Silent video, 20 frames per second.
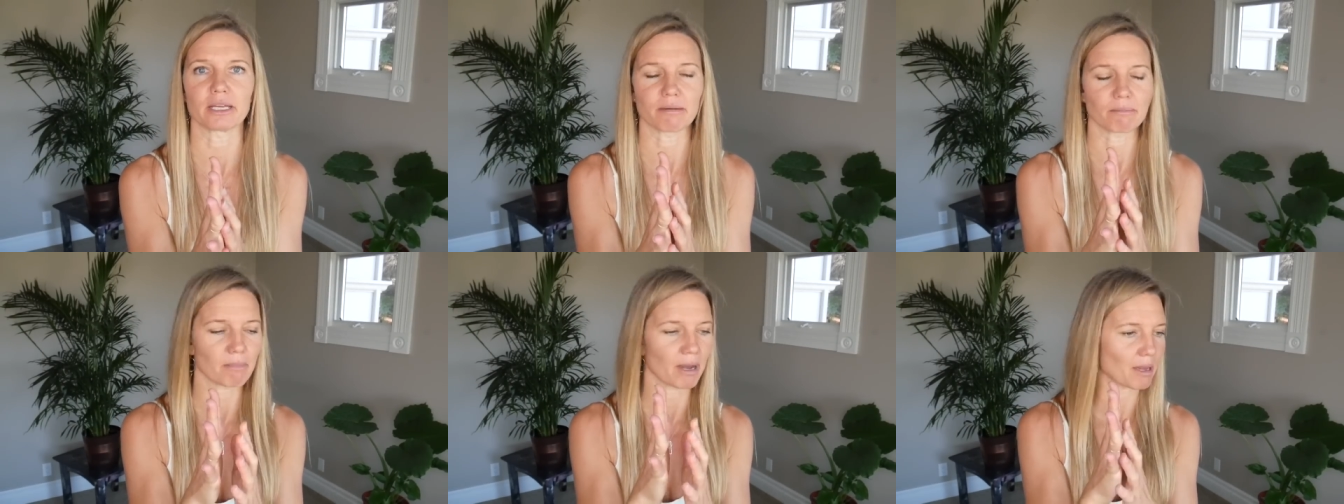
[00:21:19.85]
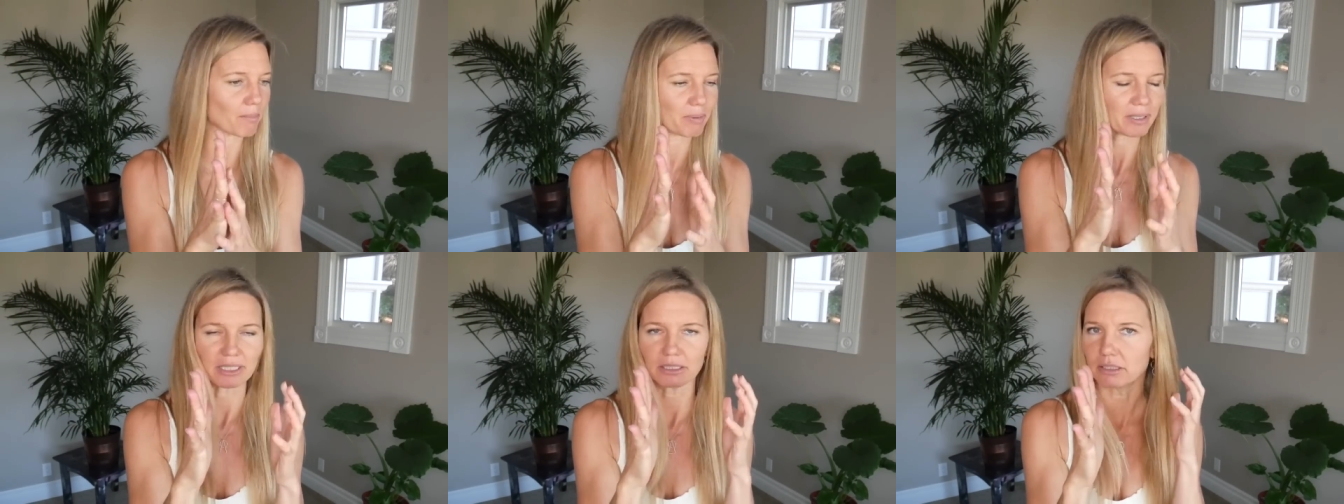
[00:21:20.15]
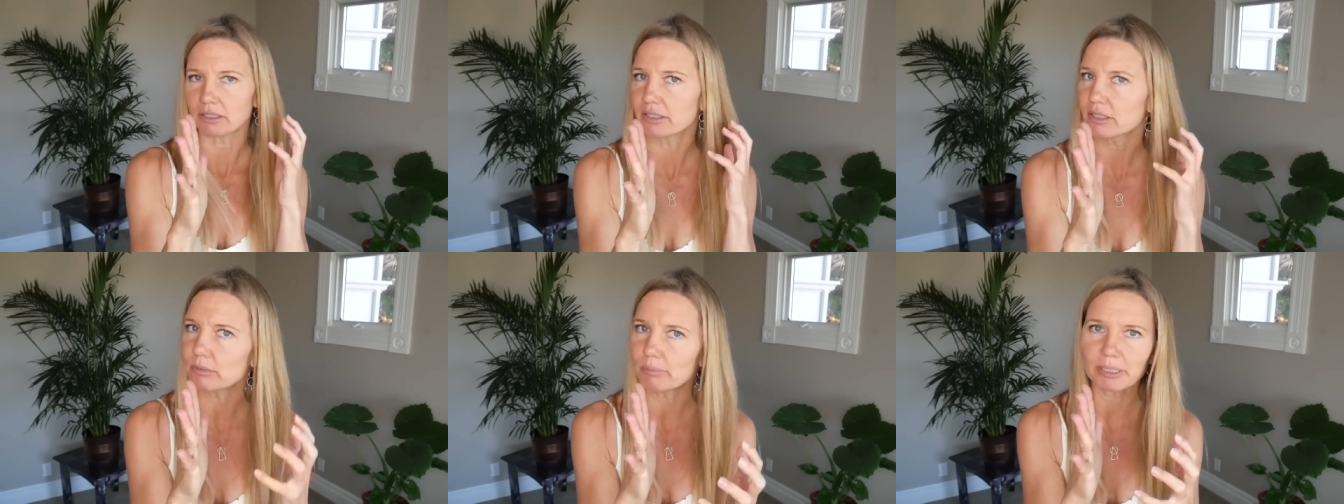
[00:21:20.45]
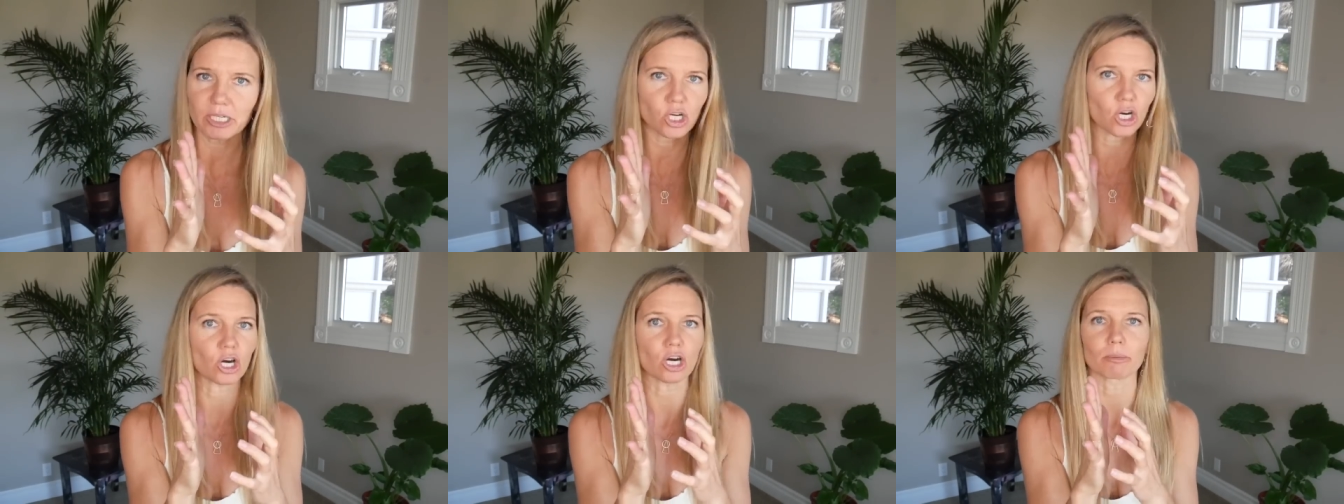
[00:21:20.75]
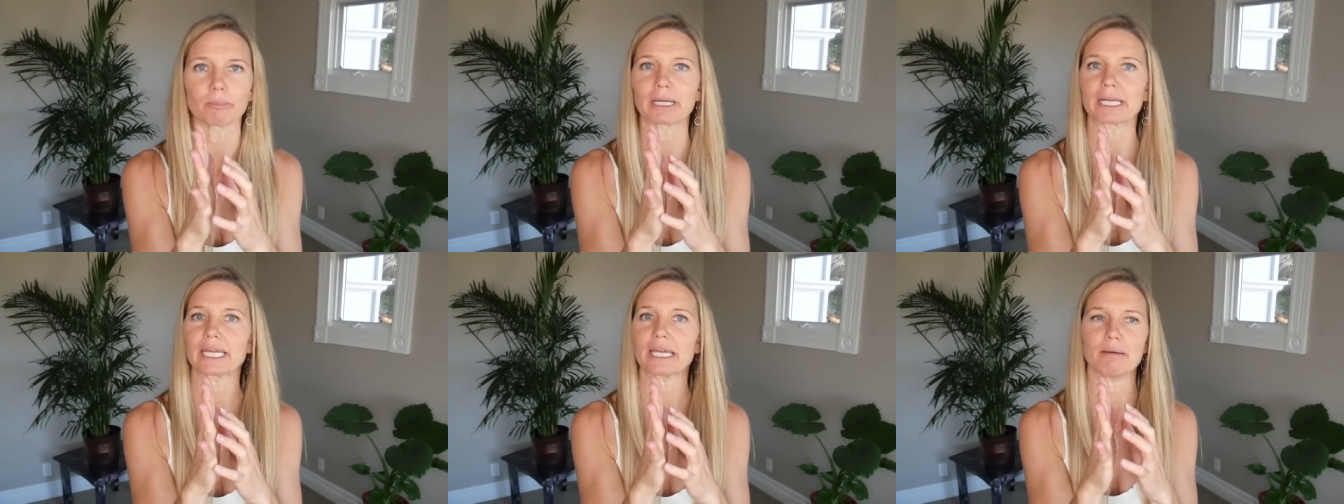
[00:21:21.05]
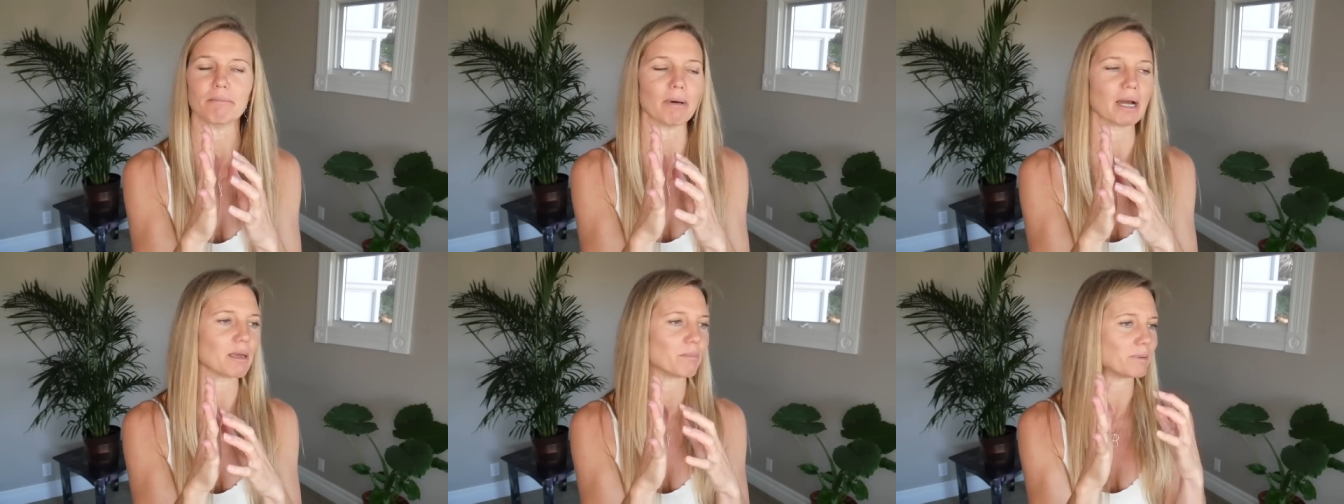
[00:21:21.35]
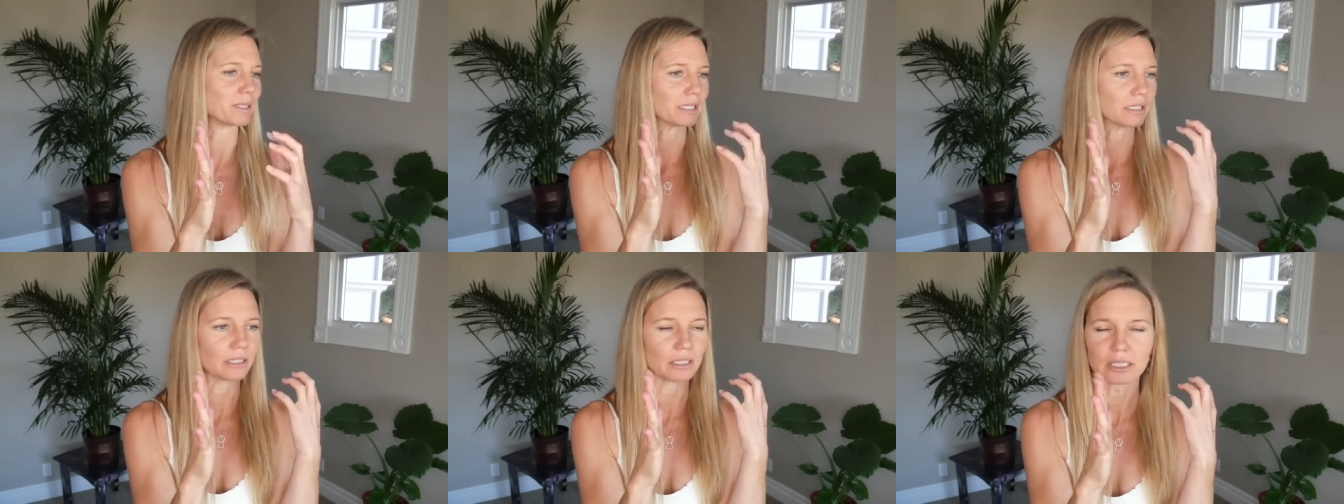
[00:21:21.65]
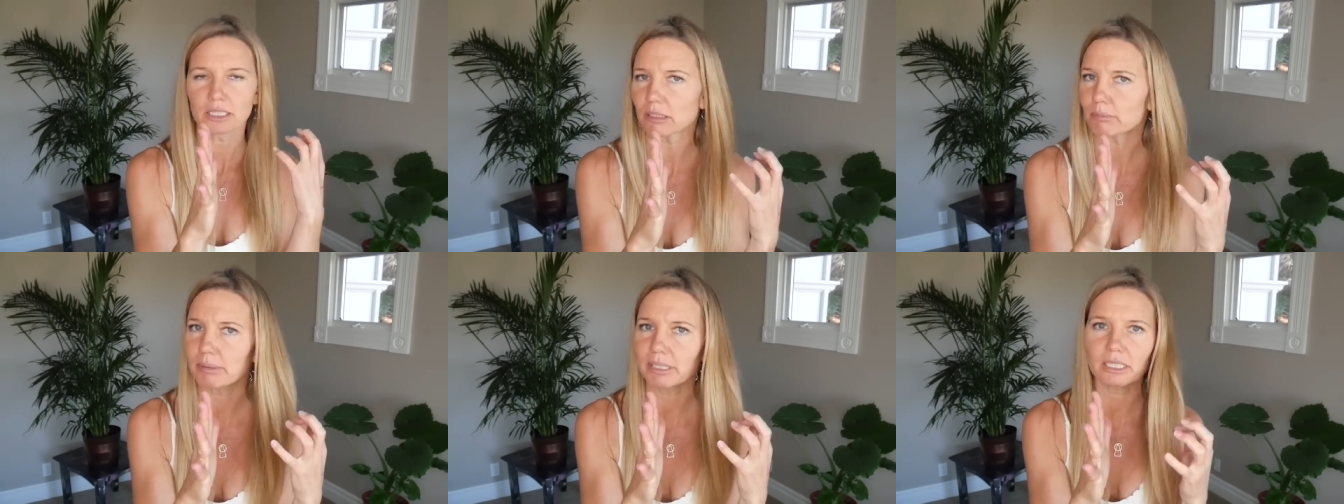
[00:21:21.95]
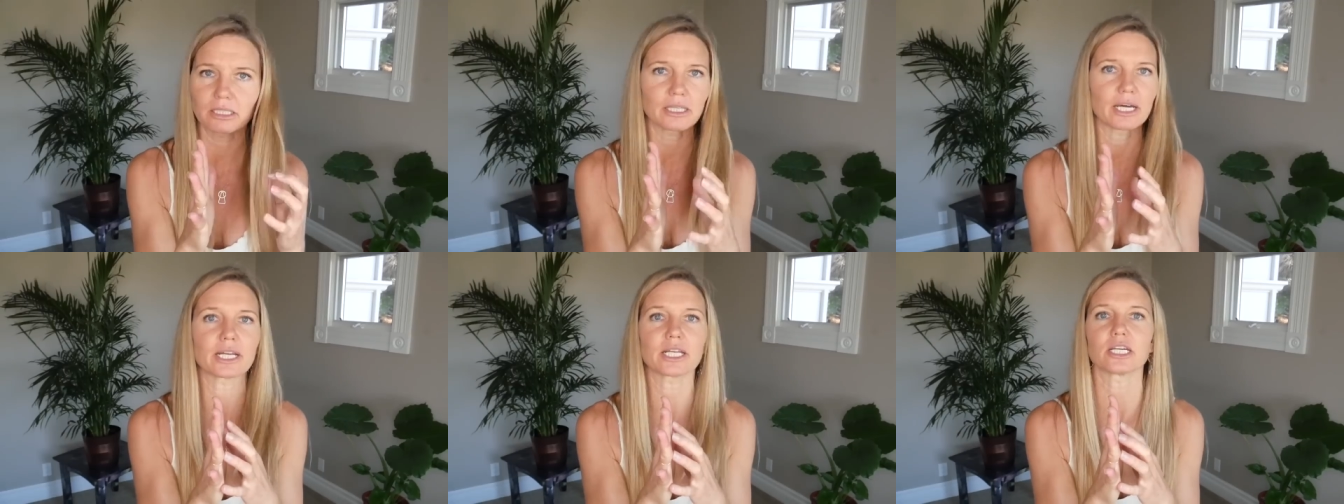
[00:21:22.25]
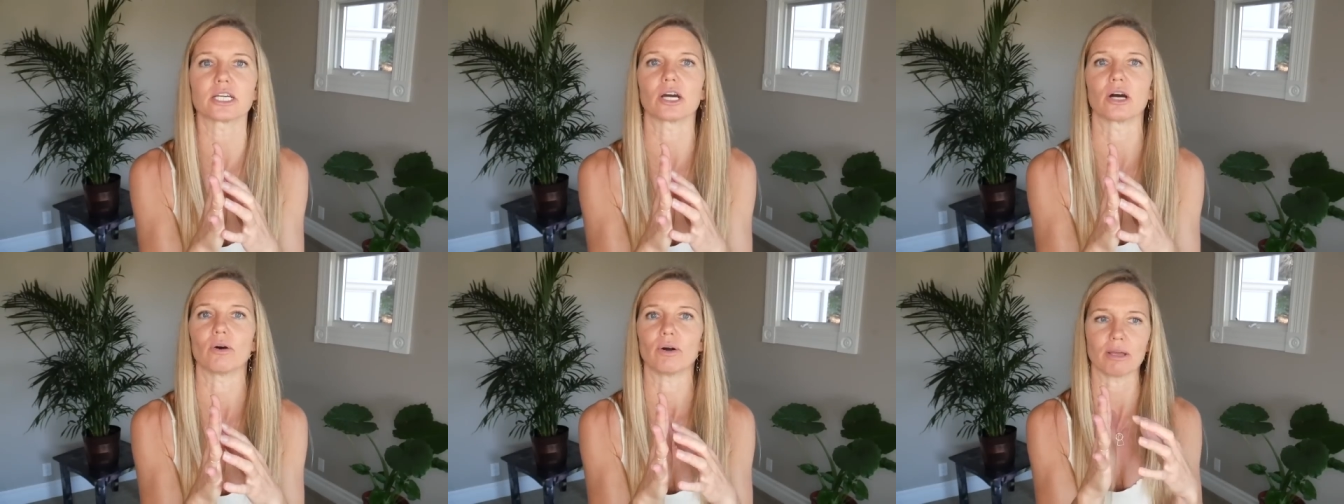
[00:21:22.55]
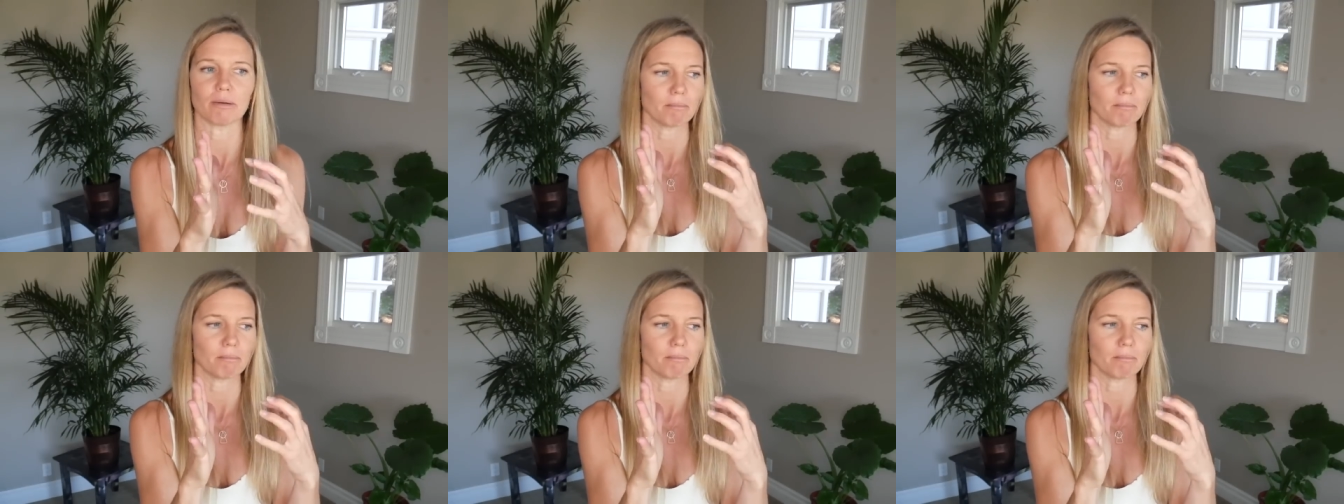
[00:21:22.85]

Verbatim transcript: It might be a little bit karmic. It might be a little bit of letting go.